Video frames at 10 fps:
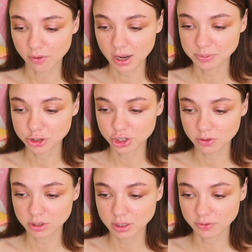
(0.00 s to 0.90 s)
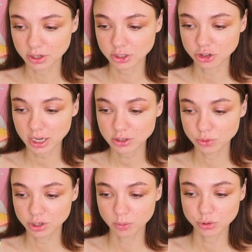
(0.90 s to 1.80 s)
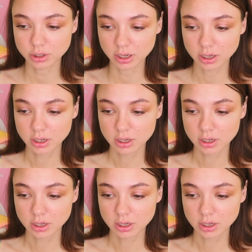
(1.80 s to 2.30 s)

I can't. Her head is kinda